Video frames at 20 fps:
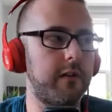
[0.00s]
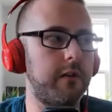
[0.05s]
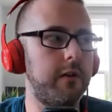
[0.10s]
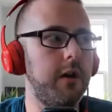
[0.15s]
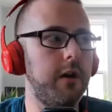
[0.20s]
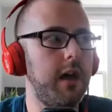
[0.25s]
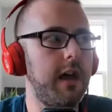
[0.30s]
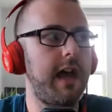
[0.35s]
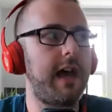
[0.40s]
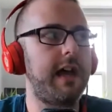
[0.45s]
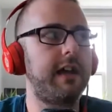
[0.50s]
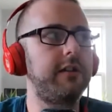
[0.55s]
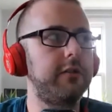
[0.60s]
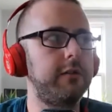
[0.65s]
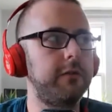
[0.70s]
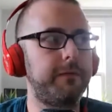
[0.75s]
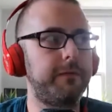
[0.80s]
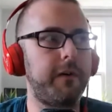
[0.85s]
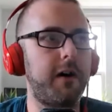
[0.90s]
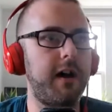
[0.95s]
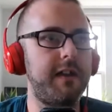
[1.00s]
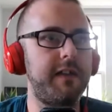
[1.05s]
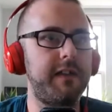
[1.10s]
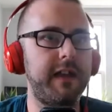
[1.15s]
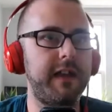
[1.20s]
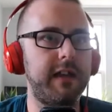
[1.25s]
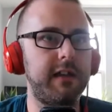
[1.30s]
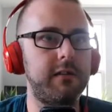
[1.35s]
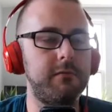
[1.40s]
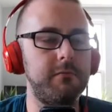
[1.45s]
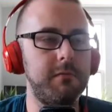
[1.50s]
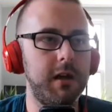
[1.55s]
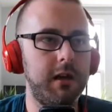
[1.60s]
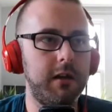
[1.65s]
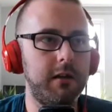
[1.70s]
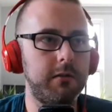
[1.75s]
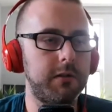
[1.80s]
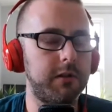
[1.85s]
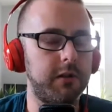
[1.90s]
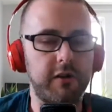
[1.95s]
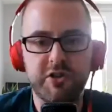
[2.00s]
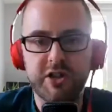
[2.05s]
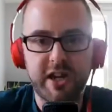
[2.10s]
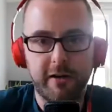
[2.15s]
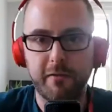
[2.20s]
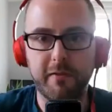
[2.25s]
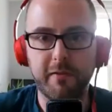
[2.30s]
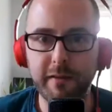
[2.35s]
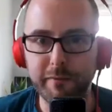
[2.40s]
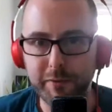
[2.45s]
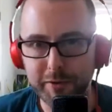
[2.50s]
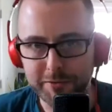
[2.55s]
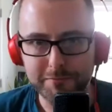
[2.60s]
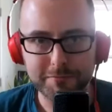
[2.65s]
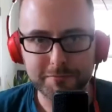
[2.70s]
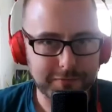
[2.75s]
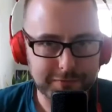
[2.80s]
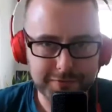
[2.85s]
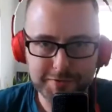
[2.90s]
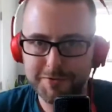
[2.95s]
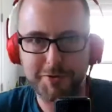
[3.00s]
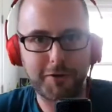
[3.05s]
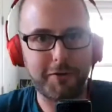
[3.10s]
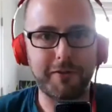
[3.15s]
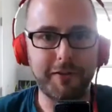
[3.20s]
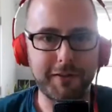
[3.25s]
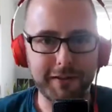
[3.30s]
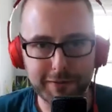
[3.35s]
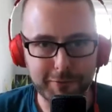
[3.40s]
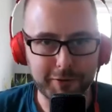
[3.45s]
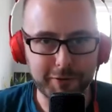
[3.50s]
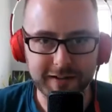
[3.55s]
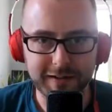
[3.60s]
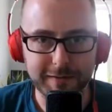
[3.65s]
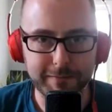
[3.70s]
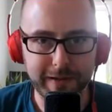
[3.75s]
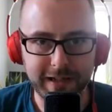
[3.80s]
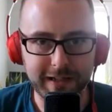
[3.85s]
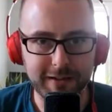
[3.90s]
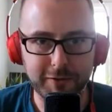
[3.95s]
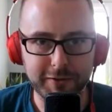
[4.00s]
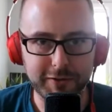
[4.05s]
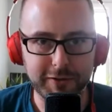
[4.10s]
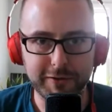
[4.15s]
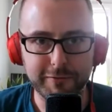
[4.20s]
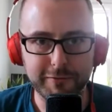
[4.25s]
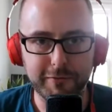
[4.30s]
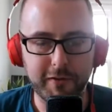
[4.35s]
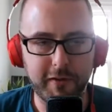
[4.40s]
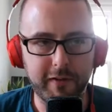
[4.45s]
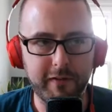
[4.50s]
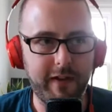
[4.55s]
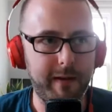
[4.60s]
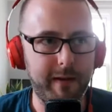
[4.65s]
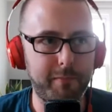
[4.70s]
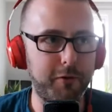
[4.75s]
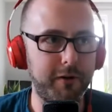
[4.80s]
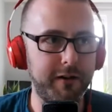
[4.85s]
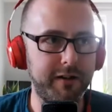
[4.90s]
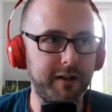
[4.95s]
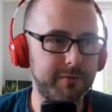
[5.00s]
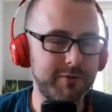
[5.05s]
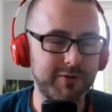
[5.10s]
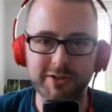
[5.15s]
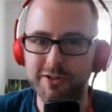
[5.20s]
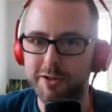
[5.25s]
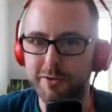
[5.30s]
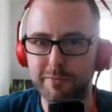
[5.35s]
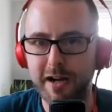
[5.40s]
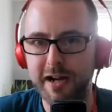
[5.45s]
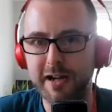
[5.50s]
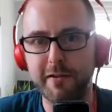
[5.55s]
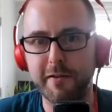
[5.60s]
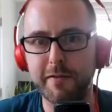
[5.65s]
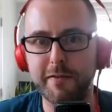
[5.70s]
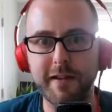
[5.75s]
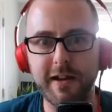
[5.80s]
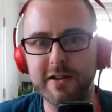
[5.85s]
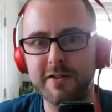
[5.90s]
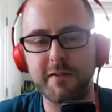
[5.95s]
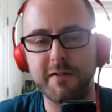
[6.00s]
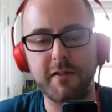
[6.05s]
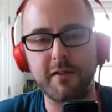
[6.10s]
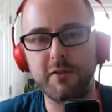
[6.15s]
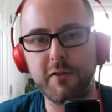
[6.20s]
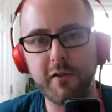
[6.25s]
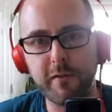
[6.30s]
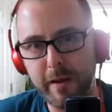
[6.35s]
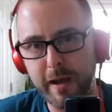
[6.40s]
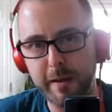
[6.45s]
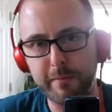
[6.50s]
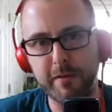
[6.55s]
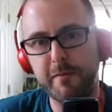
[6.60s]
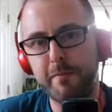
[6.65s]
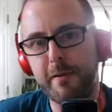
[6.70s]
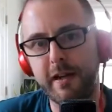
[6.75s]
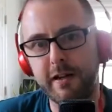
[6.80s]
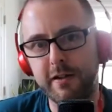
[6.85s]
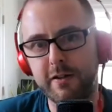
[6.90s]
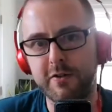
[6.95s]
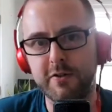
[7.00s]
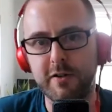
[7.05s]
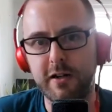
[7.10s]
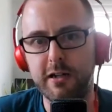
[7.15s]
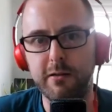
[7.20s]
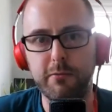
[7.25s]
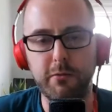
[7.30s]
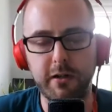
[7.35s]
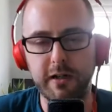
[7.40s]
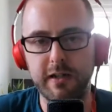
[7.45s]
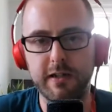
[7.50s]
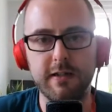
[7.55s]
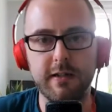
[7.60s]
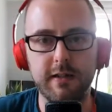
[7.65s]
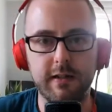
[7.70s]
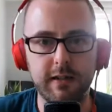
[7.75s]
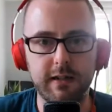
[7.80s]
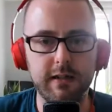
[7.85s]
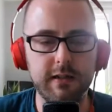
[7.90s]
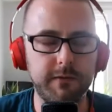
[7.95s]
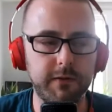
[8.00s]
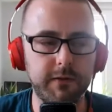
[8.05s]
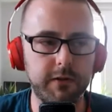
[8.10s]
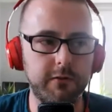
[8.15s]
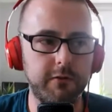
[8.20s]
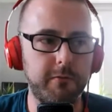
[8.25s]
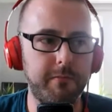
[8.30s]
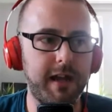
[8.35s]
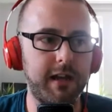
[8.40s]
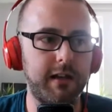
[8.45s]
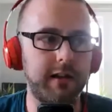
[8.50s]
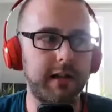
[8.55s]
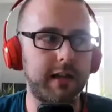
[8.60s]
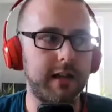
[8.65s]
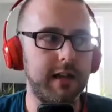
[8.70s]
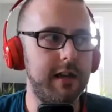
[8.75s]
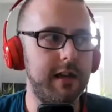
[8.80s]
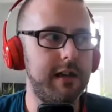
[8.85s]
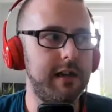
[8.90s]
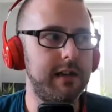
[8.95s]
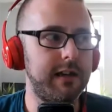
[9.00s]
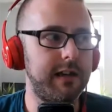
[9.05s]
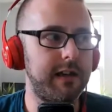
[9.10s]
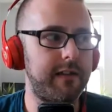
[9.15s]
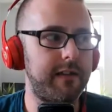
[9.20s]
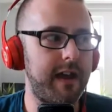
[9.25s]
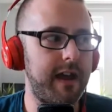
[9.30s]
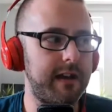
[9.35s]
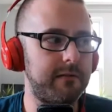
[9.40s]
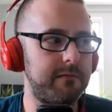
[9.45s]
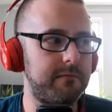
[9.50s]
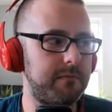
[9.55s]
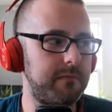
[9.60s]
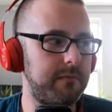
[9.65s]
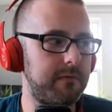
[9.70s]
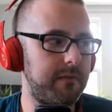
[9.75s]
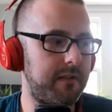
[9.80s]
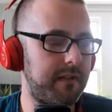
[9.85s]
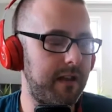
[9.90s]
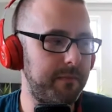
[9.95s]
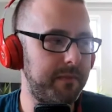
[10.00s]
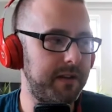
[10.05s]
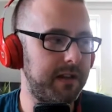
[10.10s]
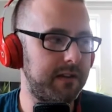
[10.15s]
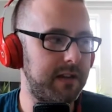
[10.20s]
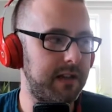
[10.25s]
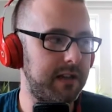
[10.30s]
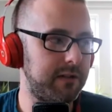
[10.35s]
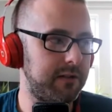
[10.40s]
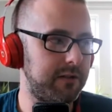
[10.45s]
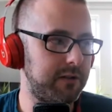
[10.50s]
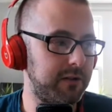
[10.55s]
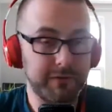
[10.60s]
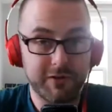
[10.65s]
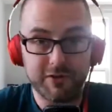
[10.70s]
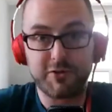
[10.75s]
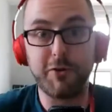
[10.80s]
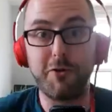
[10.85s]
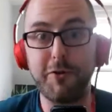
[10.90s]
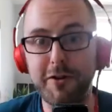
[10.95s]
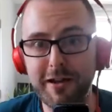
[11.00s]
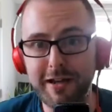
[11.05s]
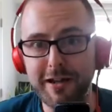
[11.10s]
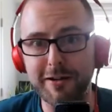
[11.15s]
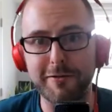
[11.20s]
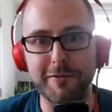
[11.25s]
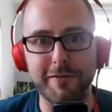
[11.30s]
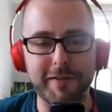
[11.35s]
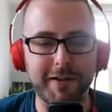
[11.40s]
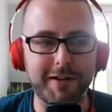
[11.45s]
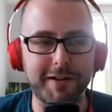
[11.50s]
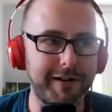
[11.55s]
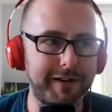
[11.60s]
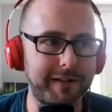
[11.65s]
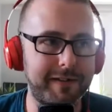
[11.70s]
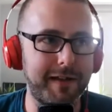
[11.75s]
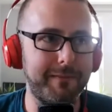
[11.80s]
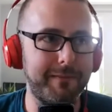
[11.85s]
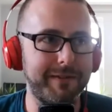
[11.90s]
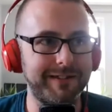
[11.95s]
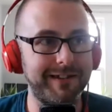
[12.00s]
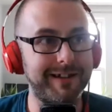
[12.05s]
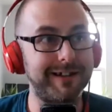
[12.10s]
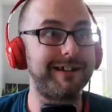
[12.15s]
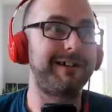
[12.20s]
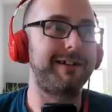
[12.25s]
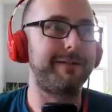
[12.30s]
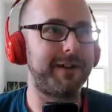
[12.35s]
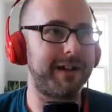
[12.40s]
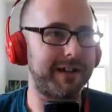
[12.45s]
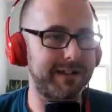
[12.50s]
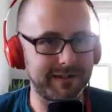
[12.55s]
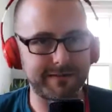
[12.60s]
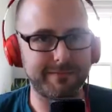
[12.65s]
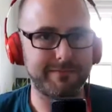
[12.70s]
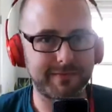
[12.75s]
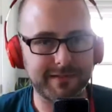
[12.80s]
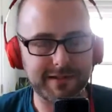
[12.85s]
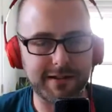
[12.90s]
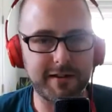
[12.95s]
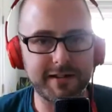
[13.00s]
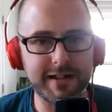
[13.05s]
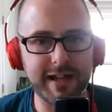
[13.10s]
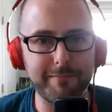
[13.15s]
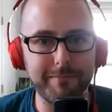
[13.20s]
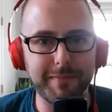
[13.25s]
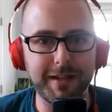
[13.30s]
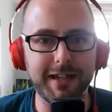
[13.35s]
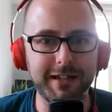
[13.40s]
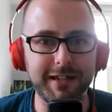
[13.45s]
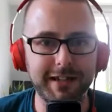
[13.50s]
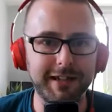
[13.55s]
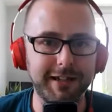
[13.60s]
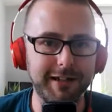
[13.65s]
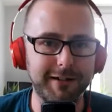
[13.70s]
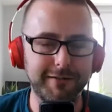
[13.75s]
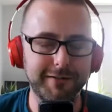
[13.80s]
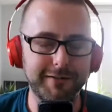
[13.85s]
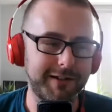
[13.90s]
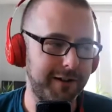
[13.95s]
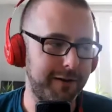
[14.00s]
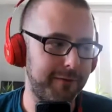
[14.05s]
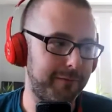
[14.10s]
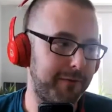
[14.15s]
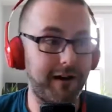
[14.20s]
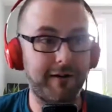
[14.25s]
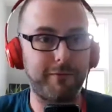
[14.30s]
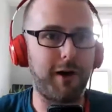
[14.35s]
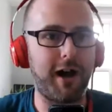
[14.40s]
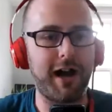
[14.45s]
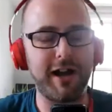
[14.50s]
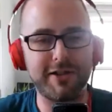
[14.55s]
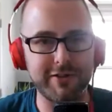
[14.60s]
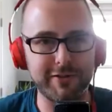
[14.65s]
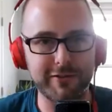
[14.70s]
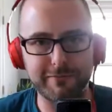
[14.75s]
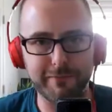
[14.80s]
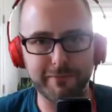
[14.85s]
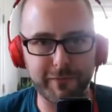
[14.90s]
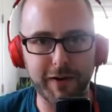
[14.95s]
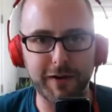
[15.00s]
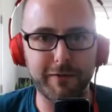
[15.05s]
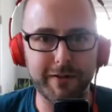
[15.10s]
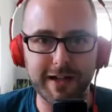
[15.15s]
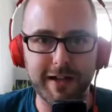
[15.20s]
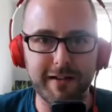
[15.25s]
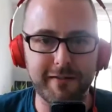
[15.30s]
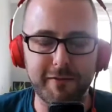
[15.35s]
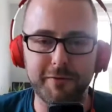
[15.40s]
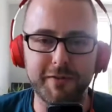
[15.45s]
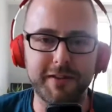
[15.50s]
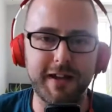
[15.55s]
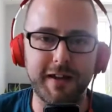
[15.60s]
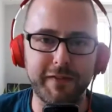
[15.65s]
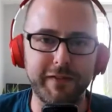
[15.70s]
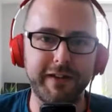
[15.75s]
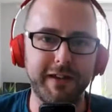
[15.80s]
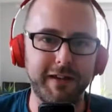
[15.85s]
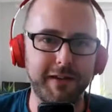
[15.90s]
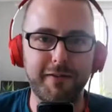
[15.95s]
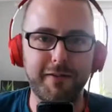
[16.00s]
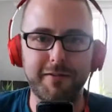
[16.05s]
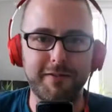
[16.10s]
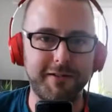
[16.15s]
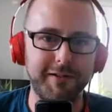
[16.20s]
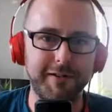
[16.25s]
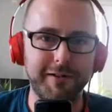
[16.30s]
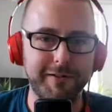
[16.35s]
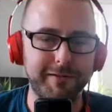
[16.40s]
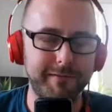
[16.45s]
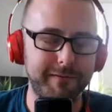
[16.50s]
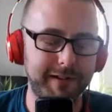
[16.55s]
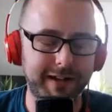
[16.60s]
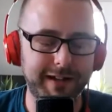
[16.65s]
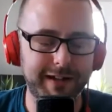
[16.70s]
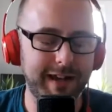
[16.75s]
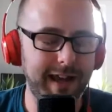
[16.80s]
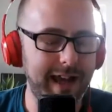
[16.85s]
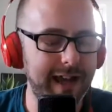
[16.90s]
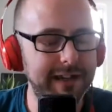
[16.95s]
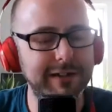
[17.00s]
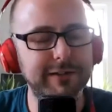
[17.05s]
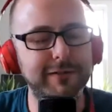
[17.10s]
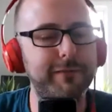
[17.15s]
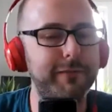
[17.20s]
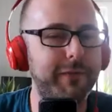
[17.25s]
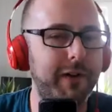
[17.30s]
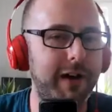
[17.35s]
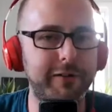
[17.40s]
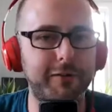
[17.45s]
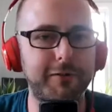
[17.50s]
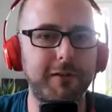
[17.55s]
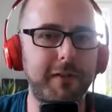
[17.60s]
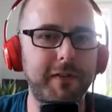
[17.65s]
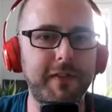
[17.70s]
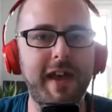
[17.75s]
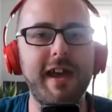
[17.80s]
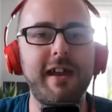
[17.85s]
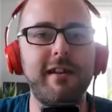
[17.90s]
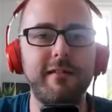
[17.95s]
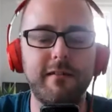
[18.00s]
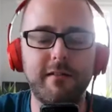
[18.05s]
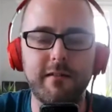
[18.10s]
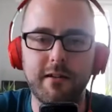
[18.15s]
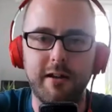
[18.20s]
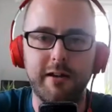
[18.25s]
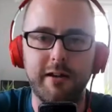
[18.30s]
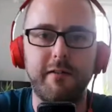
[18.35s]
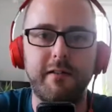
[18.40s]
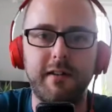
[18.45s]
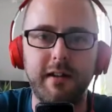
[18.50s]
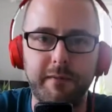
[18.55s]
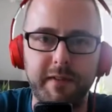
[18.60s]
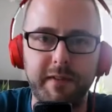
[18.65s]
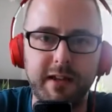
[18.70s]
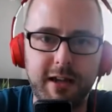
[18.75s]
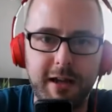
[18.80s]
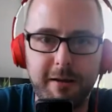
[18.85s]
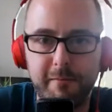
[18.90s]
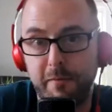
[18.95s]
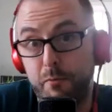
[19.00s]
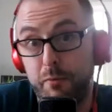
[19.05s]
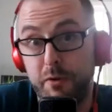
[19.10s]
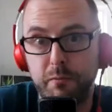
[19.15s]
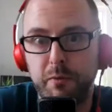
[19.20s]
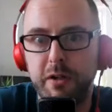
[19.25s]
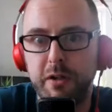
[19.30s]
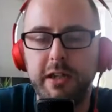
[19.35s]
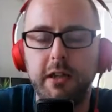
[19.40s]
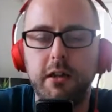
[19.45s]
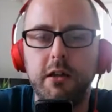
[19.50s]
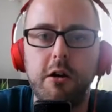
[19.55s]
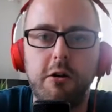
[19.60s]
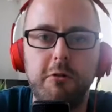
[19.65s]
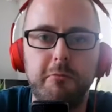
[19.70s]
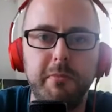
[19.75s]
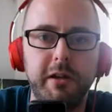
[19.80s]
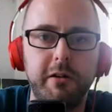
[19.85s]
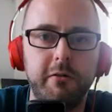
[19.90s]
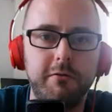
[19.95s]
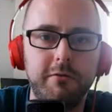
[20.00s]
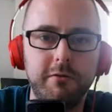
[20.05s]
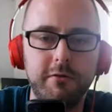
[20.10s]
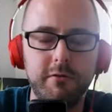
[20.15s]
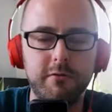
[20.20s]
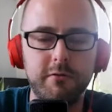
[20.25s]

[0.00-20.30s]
So how do you find then, you know, Channel 7 constantly wanting to be on you all at that point? And I'm sure you got radio stations and newspapers back in Australia wanting to interview you on that. Like, is that something that you enjoy, or is it kind of something like, fuck the goddamn media here, you know, why aren't you following us all the other years, you know? Like, how do you find all of that kind of stuff that comes with winning a gold medal?